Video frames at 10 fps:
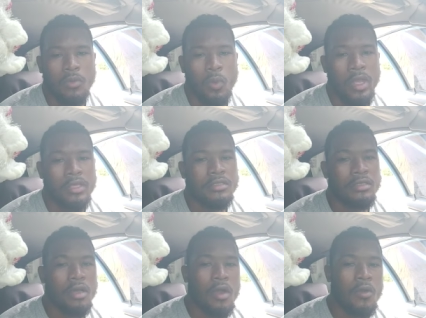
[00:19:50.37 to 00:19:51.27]
ways to
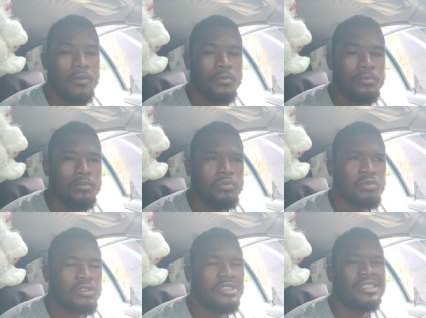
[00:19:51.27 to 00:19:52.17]
go.
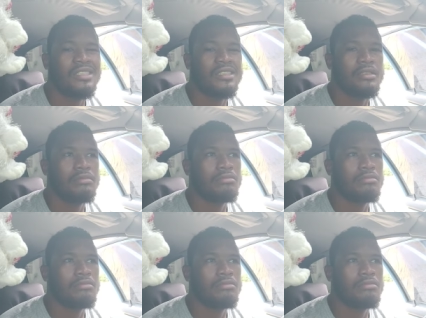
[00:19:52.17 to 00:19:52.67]
It,